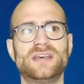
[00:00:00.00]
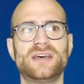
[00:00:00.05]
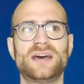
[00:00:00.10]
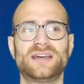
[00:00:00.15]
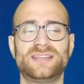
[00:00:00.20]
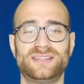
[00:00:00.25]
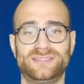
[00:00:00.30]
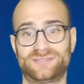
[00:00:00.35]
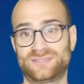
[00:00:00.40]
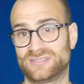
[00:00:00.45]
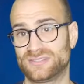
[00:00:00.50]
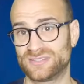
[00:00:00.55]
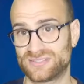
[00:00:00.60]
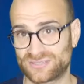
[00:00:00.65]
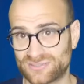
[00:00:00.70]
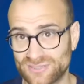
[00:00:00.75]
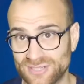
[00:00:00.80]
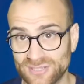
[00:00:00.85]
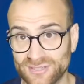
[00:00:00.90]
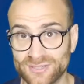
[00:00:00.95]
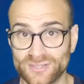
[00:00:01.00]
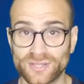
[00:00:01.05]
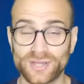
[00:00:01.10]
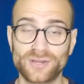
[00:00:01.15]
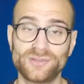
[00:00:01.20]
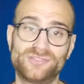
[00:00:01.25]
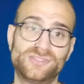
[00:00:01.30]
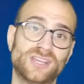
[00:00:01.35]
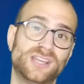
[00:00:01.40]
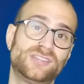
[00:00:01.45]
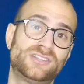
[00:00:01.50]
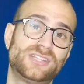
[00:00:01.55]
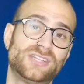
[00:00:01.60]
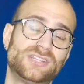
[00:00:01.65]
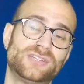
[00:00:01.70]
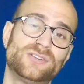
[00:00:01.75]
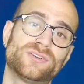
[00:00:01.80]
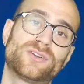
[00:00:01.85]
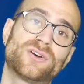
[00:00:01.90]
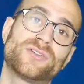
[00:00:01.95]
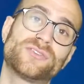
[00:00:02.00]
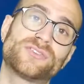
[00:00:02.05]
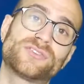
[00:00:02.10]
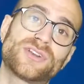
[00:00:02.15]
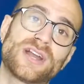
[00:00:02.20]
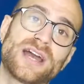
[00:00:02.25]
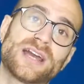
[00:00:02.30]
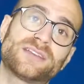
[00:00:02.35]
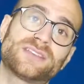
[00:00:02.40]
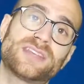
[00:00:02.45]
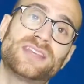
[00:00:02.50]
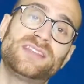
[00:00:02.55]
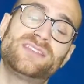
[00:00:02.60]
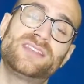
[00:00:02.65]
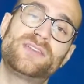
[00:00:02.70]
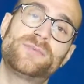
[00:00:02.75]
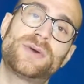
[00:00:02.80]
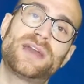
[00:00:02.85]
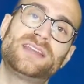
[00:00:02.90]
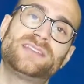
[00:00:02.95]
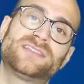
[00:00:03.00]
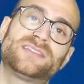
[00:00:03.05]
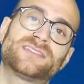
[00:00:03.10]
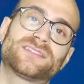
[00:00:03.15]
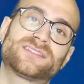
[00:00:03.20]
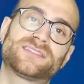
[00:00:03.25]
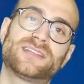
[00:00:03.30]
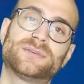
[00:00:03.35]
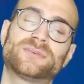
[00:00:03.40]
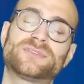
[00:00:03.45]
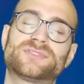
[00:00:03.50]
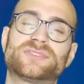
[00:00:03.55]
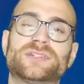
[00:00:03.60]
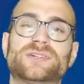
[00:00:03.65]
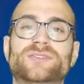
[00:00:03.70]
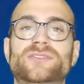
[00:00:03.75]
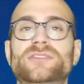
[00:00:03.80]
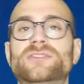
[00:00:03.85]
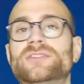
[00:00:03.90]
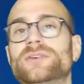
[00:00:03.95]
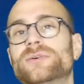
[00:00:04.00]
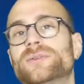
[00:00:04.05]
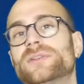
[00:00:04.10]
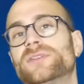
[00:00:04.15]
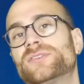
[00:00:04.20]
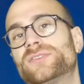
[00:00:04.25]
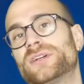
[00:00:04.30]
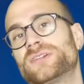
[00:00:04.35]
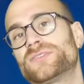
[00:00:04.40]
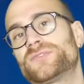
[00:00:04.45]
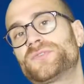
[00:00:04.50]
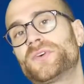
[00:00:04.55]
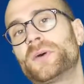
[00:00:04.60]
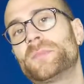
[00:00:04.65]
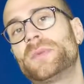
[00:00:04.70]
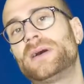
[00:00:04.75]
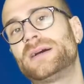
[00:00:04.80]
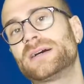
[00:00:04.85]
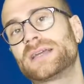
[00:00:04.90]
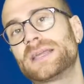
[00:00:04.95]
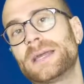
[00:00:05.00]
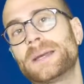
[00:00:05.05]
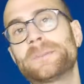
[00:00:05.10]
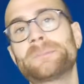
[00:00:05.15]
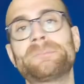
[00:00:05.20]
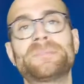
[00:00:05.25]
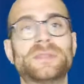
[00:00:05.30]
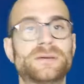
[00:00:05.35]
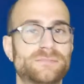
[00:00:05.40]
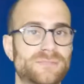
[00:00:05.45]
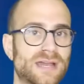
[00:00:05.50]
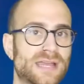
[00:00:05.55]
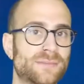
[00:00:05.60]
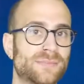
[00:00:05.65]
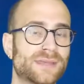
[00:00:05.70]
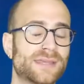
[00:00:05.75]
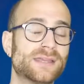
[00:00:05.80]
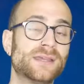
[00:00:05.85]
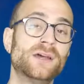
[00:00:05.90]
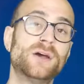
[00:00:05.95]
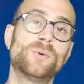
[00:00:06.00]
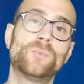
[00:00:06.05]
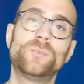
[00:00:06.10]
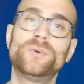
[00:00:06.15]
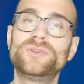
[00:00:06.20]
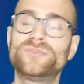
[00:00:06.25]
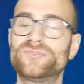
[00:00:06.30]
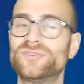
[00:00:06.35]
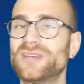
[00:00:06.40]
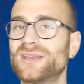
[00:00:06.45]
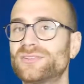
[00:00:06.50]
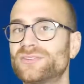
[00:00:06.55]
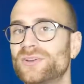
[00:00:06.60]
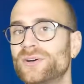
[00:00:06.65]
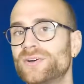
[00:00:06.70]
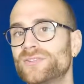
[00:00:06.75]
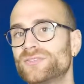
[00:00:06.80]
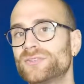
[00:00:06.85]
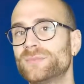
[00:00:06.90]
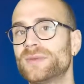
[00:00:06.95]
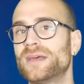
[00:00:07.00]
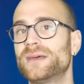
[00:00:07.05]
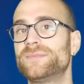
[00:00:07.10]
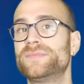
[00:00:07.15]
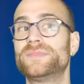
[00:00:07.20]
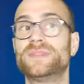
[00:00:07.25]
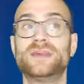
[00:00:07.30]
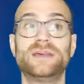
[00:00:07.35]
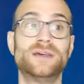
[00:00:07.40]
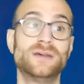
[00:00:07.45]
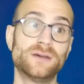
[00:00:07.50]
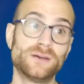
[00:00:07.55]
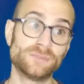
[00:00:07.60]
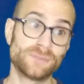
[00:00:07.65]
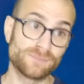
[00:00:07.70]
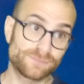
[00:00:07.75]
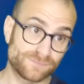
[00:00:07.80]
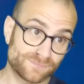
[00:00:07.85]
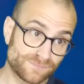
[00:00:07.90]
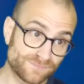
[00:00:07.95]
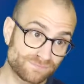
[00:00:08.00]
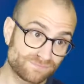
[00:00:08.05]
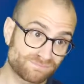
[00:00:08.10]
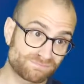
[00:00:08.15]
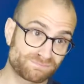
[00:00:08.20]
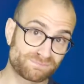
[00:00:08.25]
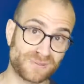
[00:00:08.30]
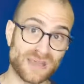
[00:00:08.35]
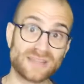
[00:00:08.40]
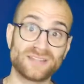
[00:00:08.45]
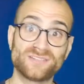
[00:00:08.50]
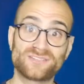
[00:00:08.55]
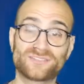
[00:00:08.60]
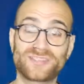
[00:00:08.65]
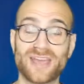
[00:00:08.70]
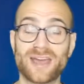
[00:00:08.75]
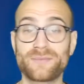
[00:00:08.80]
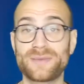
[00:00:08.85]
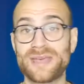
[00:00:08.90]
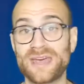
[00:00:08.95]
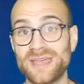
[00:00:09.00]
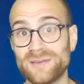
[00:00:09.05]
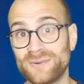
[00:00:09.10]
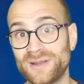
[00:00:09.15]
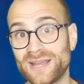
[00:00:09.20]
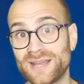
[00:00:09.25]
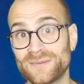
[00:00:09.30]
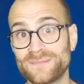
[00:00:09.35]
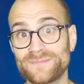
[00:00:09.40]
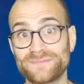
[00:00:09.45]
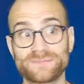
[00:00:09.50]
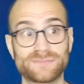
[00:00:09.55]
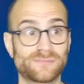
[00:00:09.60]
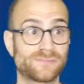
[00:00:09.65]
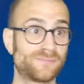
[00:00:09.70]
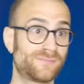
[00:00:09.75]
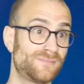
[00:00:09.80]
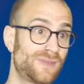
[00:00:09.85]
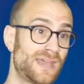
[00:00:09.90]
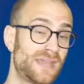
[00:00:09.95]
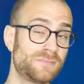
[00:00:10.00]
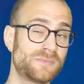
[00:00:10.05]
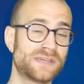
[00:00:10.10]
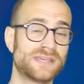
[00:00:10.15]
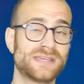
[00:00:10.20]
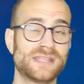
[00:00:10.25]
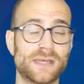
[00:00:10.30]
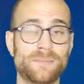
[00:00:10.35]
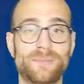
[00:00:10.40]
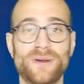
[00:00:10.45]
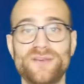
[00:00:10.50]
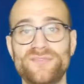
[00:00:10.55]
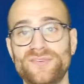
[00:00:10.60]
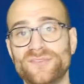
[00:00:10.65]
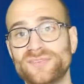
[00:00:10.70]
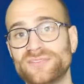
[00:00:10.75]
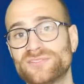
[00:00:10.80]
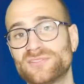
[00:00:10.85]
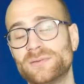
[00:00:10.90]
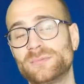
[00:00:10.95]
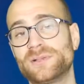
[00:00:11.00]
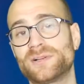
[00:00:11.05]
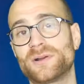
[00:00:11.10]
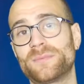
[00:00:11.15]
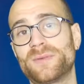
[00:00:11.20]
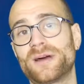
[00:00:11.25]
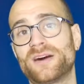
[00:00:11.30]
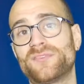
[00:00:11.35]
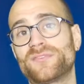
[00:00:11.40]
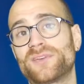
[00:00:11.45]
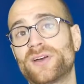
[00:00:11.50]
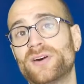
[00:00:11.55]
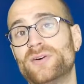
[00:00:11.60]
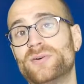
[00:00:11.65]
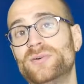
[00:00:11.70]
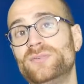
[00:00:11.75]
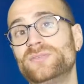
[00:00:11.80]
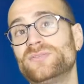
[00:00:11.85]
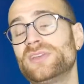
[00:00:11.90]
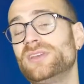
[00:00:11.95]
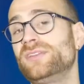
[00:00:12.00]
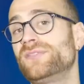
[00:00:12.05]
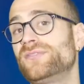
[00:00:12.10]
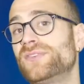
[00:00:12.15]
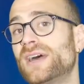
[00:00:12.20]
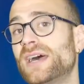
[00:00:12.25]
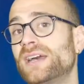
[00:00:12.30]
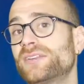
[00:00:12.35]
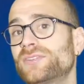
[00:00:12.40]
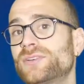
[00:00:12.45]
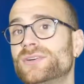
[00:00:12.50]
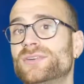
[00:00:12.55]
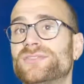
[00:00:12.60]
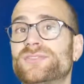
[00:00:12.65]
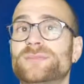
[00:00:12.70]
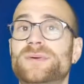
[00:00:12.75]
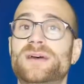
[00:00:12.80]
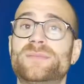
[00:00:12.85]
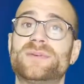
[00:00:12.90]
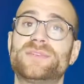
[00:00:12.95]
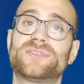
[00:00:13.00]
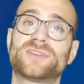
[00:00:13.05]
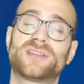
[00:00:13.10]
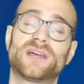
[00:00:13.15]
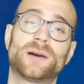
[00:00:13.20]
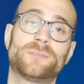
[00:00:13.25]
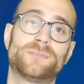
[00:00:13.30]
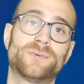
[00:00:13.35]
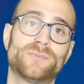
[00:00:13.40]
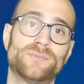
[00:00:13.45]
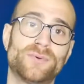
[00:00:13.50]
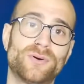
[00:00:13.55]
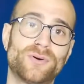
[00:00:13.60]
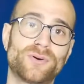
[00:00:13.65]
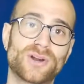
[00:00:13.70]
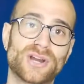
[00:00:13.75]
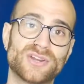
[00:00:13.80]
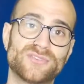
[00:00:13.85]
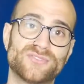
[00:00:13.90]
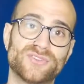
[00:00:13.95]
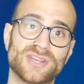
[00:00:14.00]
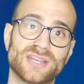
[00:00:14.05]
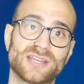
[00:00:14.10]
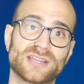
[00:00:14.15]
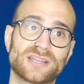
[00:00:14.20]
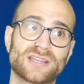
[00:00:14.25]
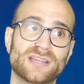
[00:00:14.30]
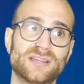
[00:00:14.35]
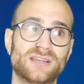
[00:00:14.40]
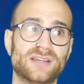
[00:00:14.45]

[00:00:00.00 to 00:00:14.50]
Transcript: He's still negotiating a new contract. Is he waiting to see what Chelsea do in the transfer market? Maybe. Would Victor Osimhen bench Tammy Abraham? Maybe. They both have a similar amount of goals. In fact, Osimhen has a couple more, I think.